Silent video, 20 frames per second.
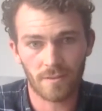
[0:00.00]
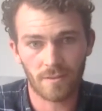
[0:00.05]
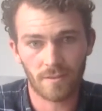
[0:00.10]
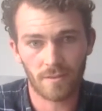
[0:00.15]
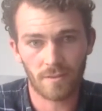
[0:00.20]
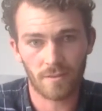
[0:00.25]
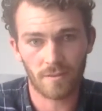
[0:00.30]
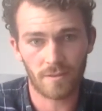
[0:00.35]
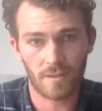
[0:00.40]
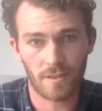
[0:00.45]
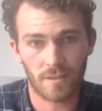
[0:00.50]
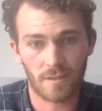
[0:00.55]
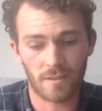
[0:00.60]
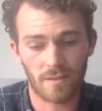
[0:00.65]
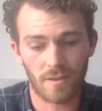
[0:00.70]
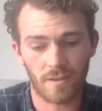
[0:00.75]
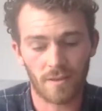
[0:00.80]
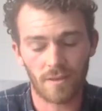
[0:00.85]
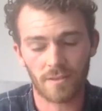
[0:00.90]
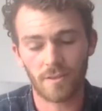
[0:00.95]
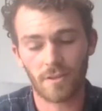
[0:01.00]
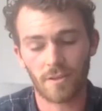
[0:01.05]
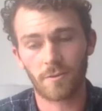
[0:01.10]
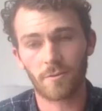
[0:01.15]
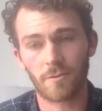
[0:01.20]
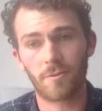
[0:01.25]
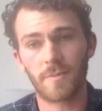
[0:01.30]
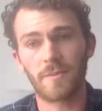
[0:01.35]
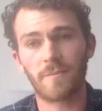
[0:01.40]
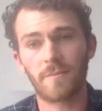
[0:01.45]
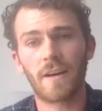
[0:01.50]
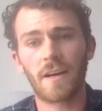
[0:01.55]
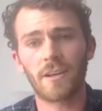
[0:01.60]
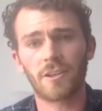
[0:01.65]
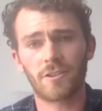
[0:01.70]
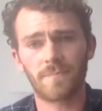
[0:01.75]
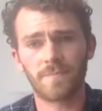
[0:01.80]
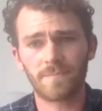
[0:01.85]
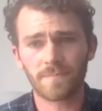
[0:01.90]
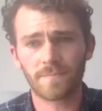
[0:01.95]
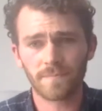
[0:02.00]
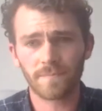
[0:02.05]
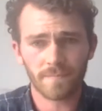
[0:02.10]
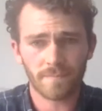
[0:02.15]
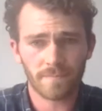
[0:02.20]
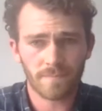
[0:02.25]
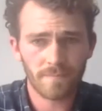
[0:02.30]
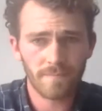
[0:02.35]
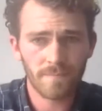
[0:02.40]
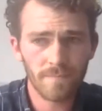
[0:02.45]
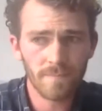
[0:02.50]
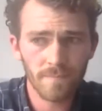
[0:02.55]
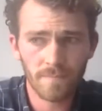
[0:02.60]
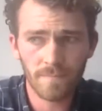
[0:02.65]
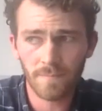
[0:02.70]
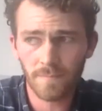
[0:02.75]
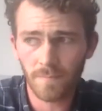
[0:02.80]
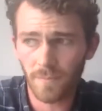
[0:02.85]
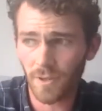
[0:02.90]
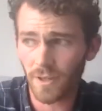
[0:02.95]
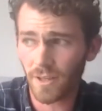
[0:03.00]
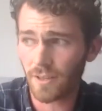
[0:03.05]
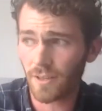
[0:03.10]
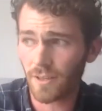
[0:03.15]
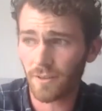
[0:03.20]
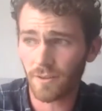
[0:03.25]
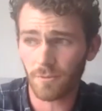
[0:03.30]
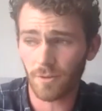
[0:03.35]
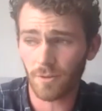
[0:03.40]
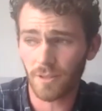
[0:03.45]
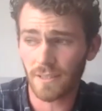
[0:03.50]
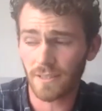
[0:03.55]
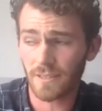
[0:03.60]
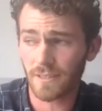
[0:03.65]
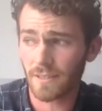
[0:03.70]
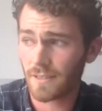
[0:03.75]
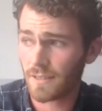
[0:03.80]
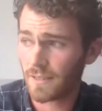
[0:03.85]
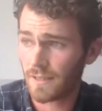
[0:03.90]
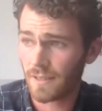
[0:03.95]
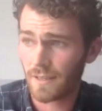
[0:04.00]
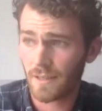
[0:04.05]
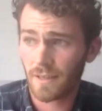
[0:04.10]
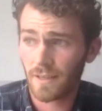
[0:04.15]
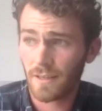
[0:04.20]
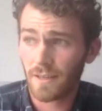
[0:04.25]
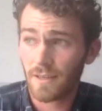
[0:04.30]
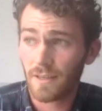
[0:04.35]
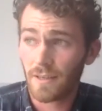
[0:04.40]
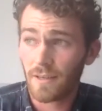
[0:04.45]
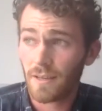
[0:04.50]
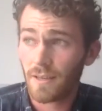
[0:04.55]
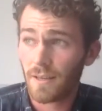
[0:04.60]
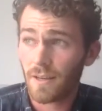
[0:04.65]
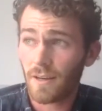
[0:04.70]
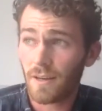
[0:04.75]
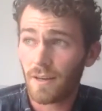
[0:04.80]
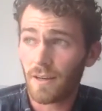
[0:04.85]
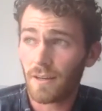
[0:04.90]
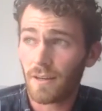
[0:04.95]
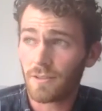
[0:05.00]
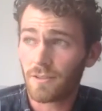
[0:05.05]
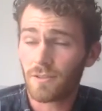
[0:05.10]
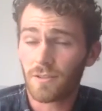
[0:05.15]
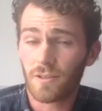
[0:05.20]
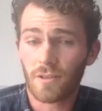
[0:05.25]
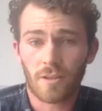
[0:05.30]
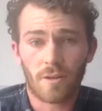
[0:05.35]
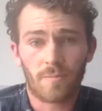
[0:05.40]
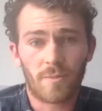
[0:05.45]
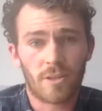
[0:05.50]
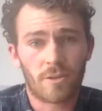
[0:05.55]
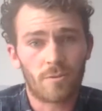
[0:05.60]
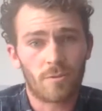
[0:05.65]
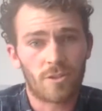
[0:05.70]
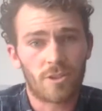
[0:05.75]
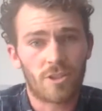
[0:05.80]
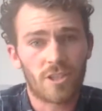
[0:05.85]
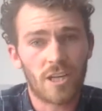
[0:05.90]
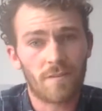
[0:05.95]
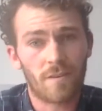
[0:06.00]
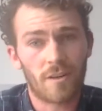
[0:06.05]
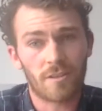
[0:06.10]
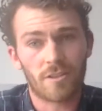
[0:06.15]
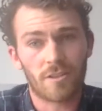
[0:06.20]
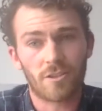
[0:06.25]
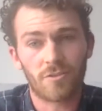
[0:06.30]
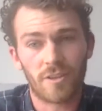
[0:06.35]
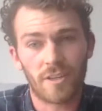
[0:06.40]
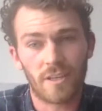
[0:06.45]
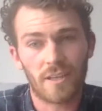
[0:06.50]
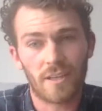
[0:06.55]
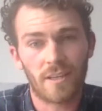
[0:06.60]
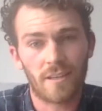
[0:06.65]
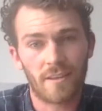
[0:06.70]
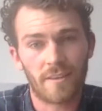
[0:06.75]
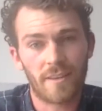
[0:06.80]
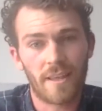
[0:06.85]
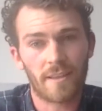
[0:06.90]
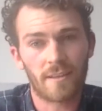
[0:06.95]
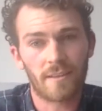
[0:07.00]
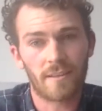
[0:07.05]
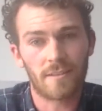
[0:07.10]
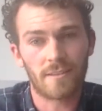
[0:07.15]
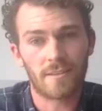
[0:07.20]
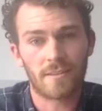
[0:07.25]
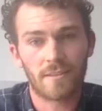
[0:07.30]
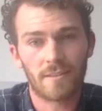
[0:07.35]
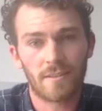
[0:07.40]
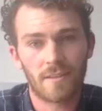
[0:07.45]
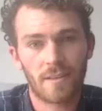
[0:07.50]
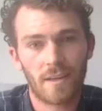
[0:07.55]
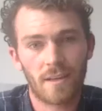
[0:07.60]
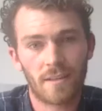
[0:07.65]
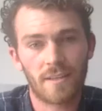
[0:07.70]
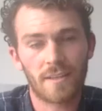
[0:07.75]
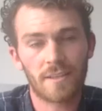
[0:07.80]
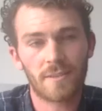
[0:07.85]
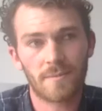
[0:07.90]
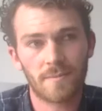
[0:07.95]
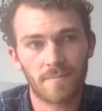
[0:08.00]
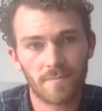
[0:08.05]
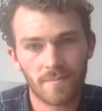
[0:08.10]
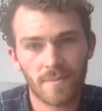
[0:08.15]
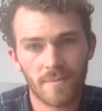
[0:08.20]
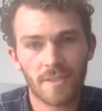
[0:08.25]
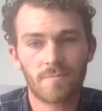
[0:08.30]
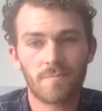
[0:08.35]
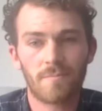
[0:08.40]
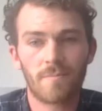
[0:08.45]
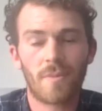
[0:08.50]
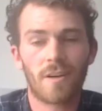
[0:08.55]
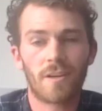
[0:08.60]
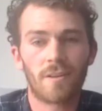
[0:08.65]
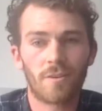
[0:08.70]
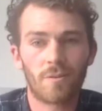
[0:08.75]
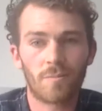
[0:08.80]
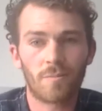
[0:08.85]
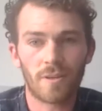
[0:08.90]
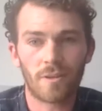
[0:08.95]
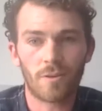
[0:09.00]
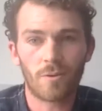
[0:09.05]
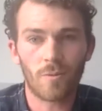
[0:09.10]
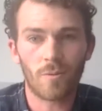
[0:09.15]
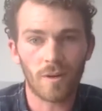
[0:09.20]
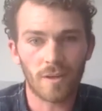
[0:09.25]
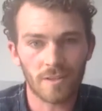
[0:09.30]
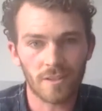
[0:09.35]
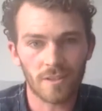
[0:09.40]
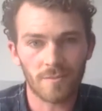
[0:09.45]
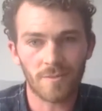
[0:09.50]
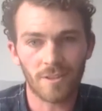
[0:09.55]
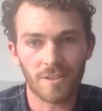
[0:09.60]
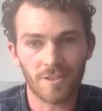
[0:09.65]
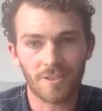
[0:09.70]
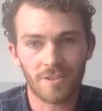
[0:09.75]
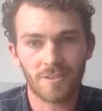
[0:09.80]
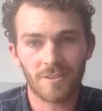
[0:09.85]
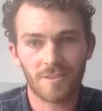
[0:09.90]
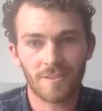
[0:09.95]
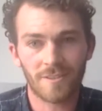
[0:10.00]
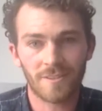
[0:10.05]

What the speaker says: using circular economy in fashion. But another one is a company called Gerrard Street in the Netherlands, and this might not be quite so much